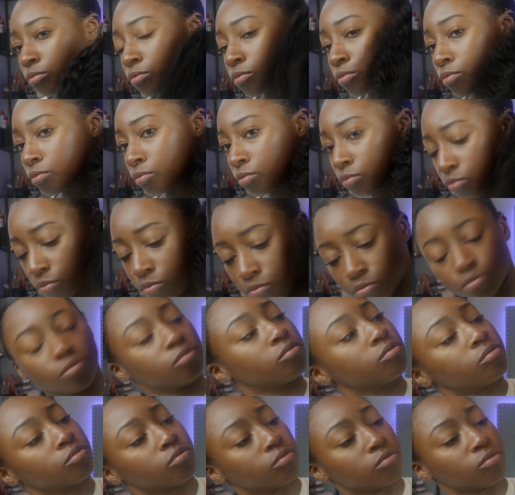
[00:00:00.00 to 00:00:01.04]
but I'm
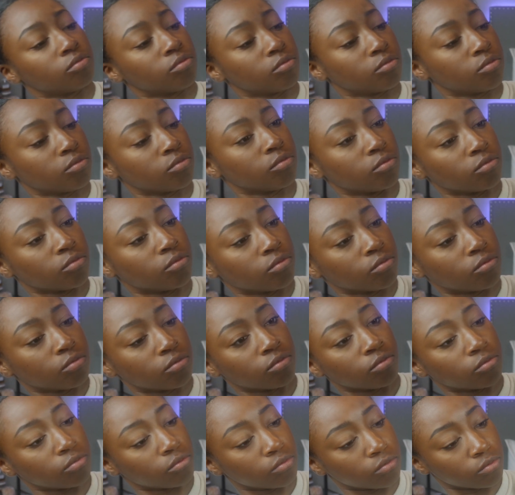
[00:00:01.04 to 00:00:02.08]
just showing you
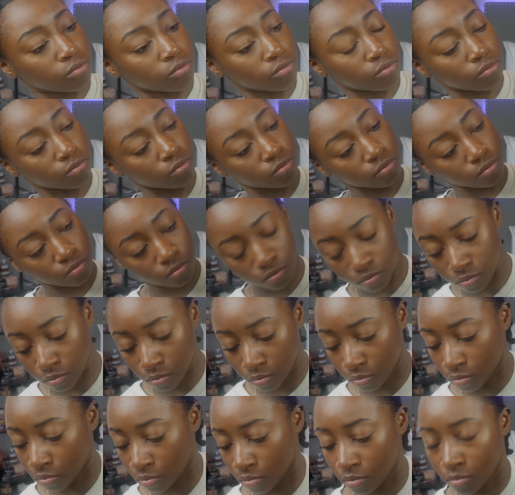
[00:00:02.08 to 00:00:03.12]
that I comb
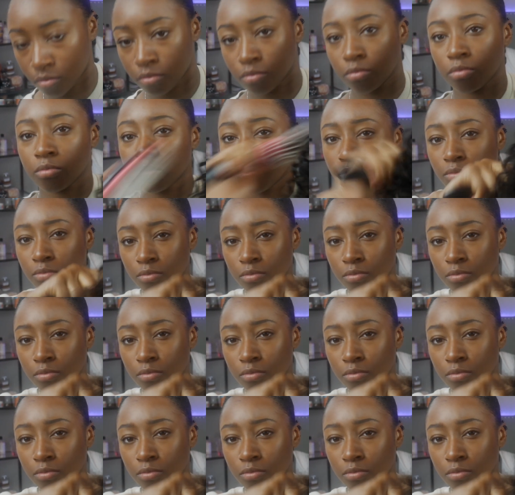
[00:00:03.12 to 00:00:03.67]
out, brush out,